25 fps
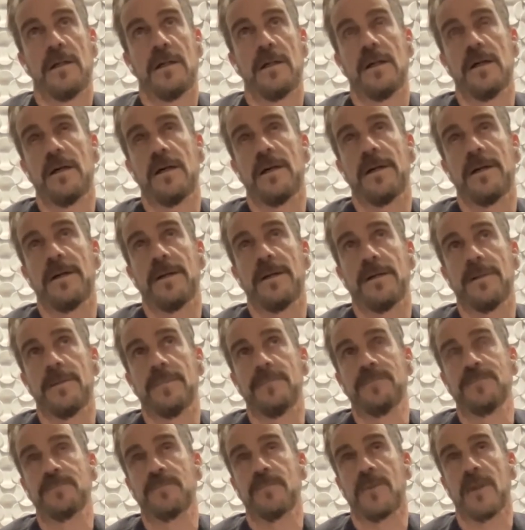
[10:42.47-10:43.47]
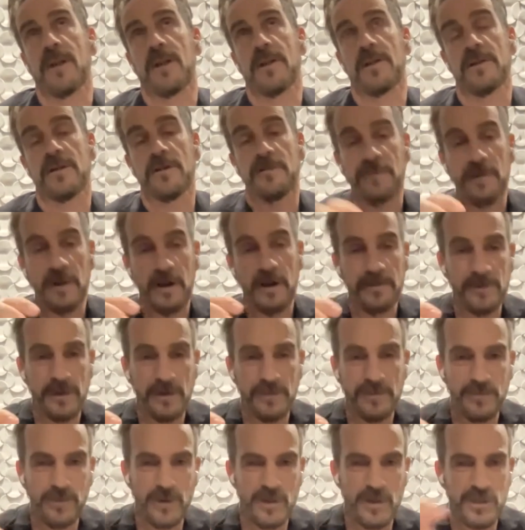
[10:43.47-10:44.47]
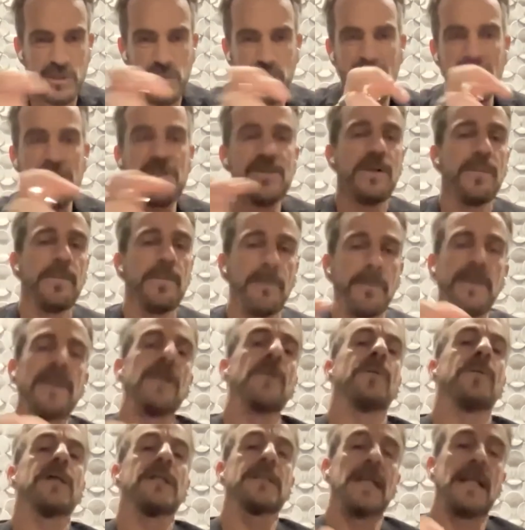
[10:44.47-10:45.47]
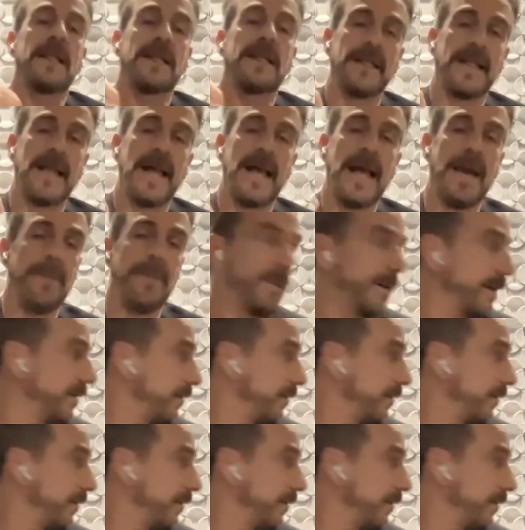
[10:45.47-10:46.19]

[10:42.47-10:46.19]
um, the, a, a frustration period that can happen